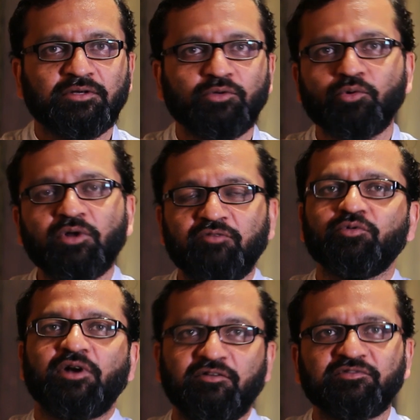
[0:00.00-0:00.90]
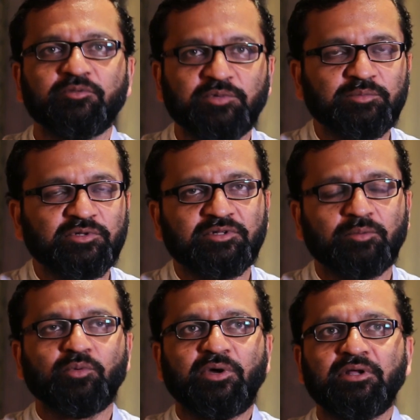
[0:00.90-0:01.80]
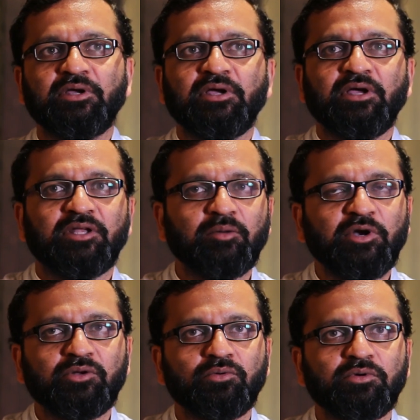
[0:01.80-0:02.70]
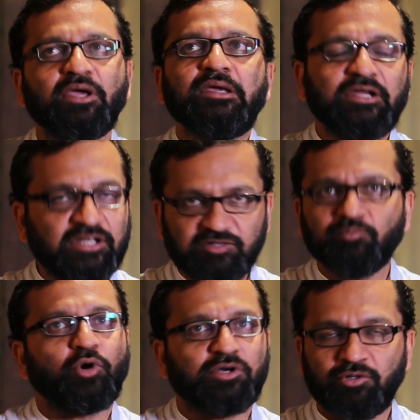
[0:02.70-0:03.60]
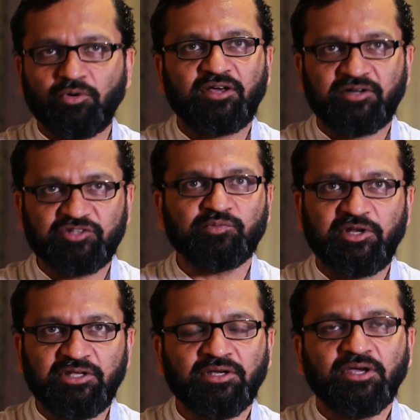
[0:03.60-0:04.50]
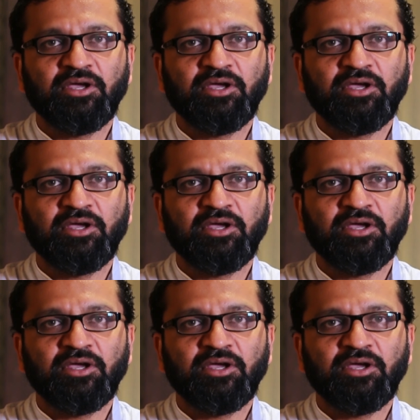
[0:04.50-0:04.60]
You don't have to run after the people, number one. Number two, it is important to raise money.